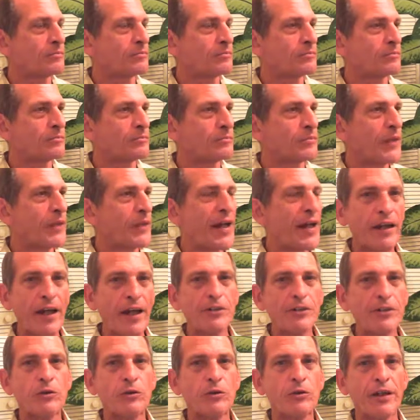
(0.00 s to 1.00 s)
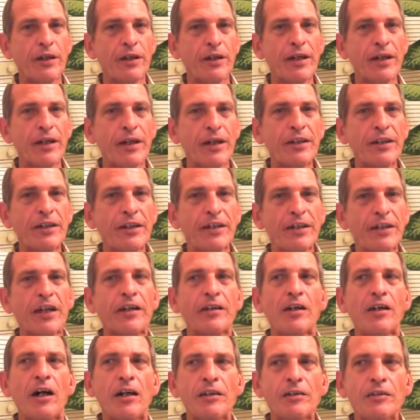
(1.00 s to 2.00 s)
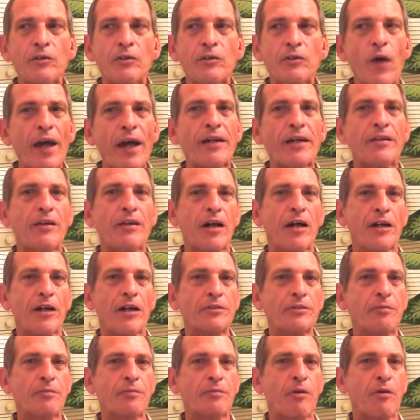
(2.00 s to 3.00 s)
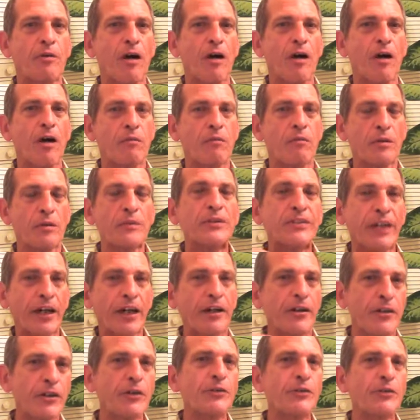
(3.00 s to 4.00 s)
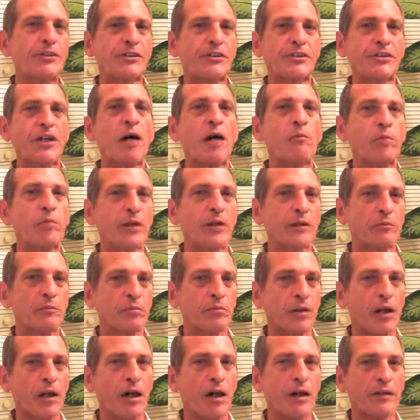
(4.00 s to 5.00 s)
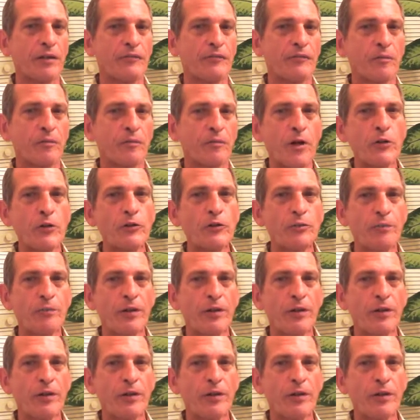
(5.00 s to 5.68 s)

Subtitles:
intellectually, it's like an unrecognized problem. It's like a huge stumbling block for most